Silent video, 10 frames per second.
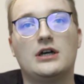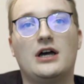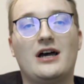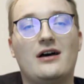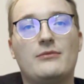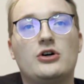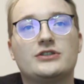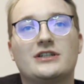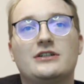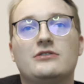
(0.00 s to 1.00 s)
I'm
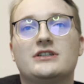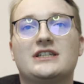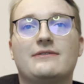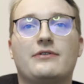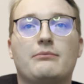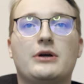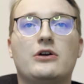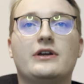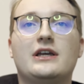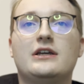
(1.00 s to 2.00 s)
also going to do the same for
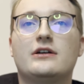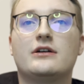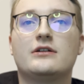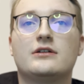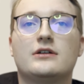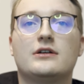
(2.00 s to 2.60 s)
Murray here.